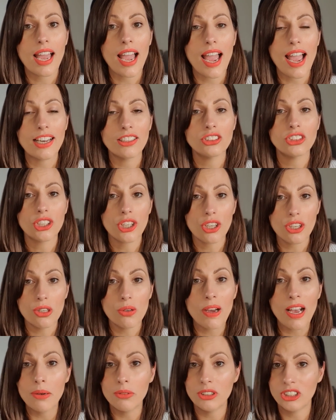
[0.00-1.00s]
and
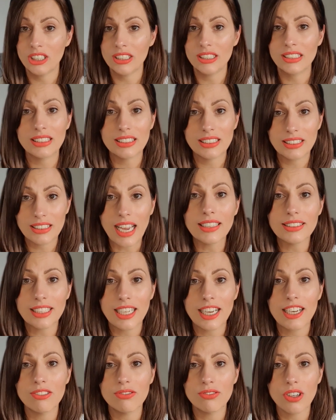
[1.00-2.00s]
2 hours just sat down